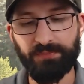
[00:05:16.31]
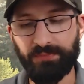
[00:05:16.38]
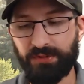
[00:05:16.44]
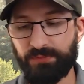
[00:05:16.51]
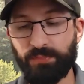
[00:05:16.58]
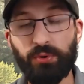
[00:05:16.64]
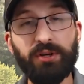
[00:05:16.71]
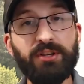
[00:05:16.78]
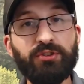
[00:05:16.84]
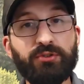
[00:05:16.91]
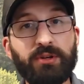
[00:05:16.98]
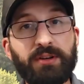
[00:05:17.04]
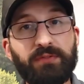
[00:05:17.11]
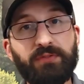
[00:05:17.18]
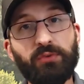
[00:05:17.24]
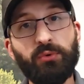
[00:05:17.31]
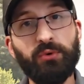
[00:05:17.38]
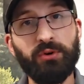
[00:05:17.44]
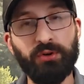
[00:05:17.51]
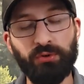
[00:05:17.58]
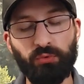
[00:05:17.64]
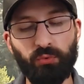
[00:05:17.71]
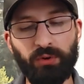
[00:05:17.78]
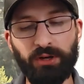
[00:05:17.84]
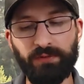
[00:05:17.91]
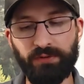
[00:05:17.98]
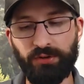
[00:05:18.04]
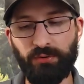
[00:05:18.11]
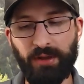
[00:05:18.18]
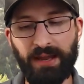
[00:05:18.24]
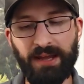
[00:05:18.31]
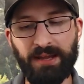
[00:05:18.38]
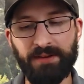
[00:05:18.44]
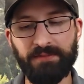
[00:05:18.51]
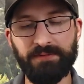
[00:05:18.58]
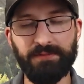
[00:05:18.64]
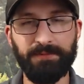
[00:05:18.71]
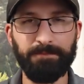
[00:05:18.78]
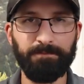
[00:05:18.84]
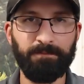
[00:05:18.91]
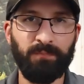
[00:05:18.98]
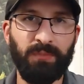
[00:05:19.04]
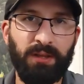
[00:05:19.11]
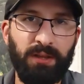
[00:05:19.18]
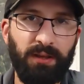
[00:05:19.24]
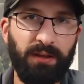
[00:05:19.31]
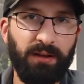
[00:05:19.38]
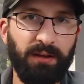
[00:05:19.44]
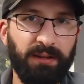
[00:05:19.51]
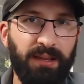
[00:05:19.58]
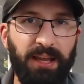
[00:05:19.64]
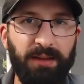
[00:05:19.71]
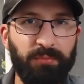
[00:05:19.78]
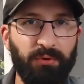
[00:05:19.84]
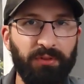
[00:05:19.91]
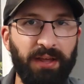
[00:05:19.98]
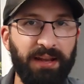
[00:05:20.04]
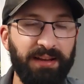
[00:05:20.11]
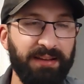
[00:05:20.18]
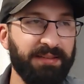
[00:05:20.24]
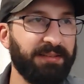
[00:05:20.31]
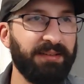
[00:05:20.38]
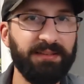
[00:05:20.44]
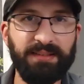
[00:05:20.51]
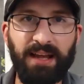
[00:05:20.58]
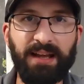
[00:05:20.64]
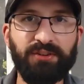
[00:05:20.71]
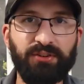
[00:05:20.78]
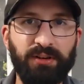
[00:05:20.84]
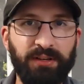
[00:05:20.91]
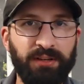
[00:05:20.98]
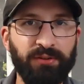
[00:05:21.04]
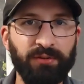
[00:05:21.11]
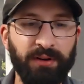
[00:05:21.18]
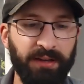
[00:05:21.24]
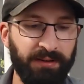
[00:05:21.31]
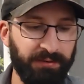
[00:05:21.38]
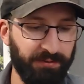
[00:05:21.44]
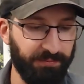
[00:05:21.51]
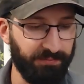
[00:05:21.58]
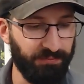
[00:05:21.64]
It's pretty straightforward whenever you have a cable that isn't attached on either end.